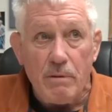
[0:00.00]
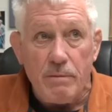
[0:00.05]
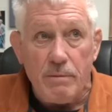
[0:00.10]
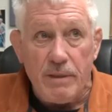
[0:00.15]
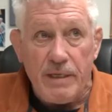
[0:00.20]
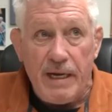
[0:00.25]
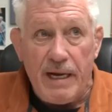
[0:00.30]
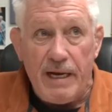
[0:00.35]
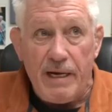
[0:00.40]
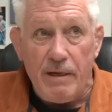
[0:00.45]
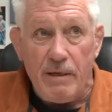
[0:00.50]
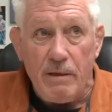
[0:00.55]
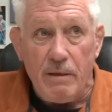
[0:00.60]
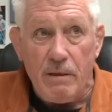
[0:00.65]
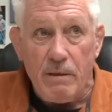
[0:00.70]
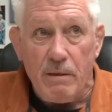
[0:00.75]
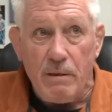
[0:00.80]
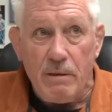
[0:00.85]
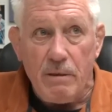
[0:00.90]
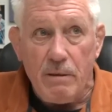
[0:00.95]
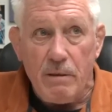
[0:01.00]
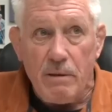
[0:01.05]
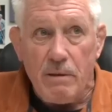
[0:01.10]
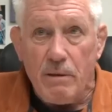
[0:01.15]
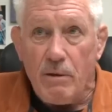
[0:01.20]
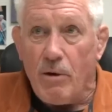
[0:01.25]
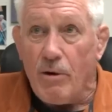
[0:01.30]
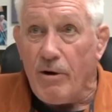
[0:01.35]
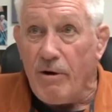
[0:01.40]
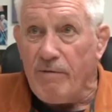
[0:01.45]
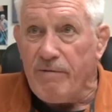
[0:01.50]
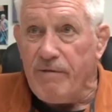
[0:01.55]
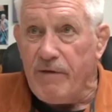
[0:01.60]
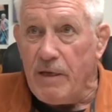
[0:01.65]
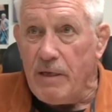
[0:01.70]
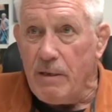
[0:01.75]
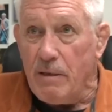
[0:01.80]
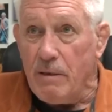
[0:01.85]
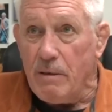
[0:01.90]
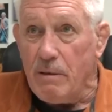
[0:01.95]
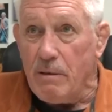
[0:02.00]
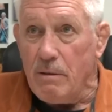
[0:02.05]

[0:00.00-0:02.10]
okay, on our feet.